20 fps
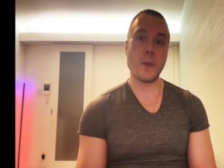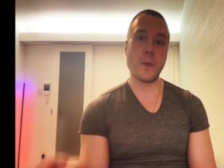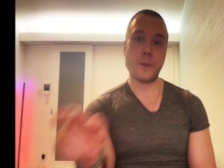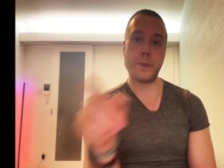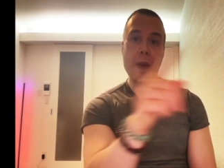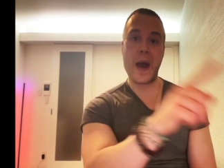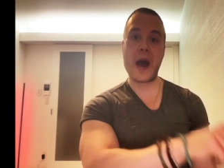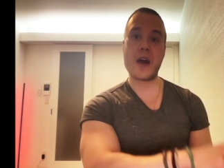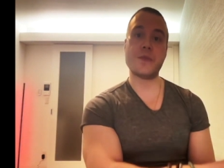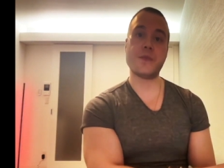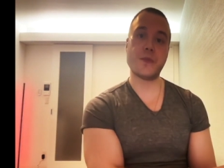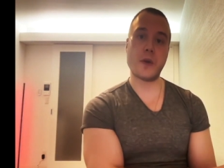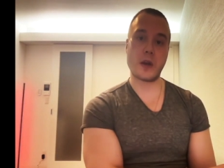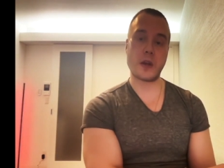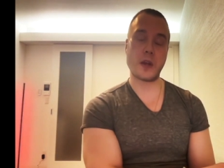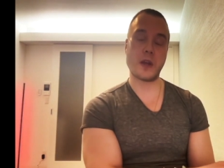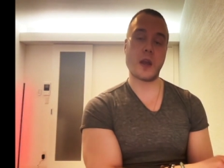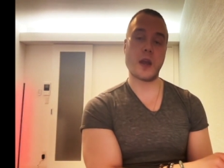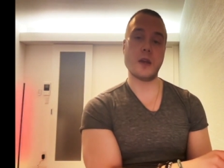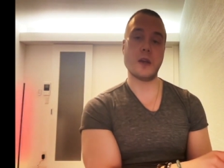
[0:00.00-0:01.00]
Bad
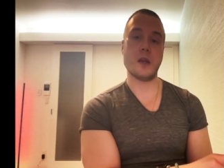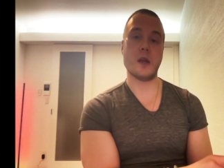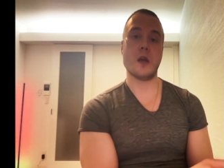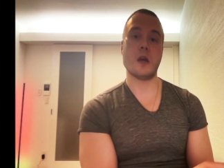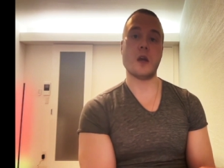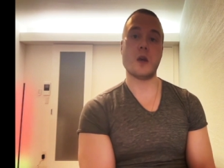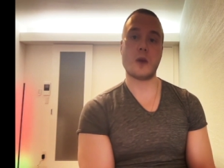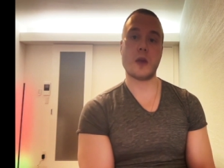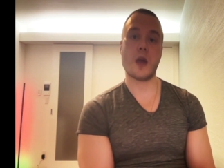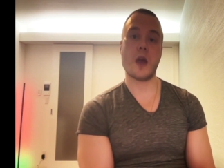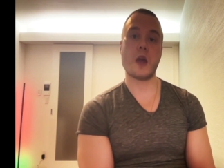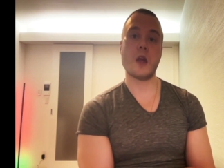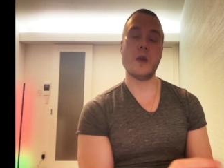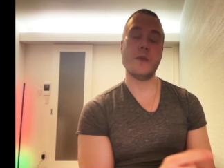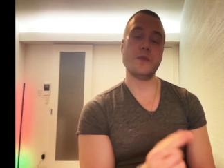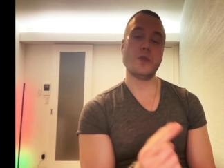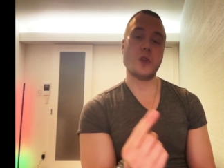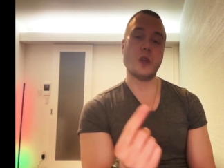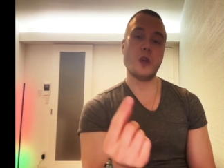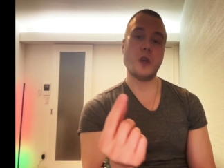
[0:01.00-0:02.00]
fucking idea, okay?
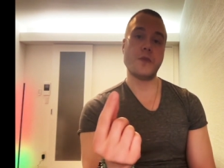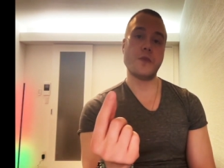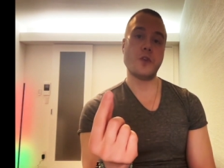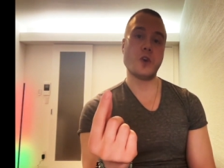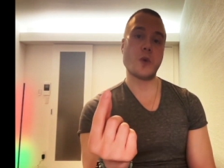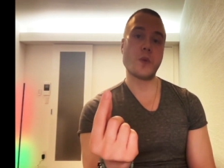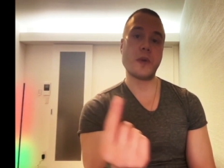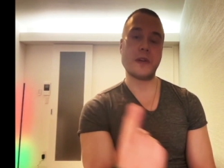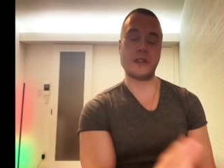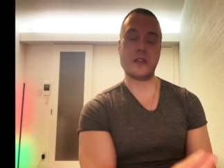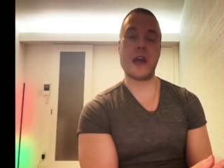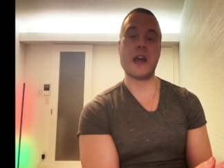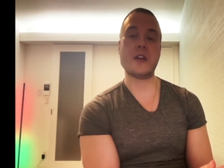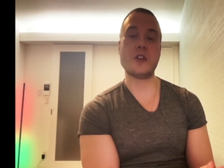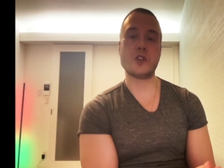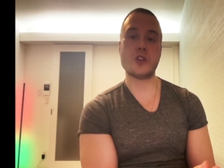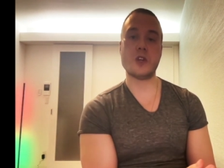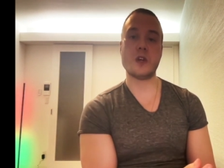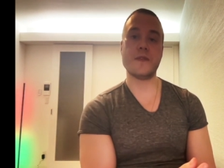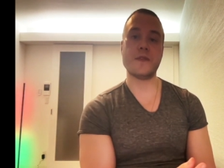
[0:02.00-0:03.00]
If your
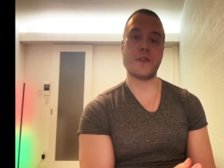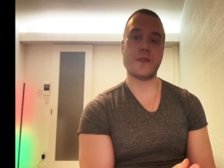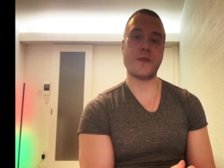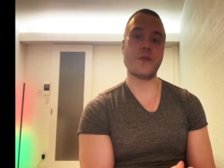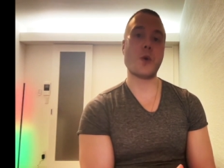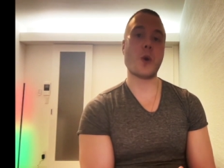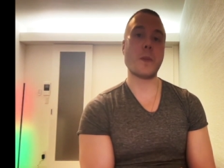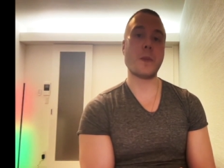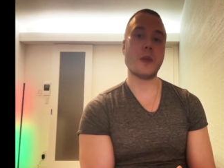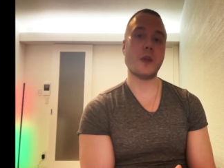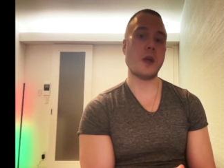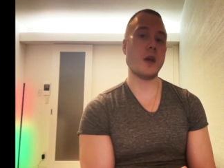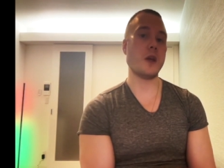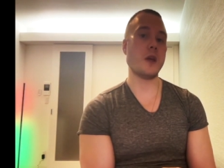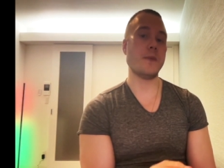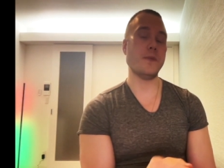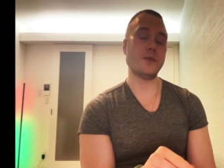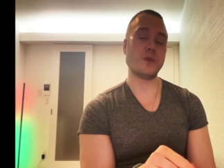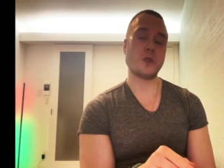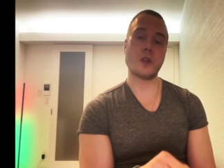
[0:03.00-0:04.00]
retention of the
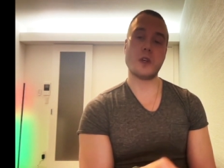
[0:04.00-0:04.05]
formulae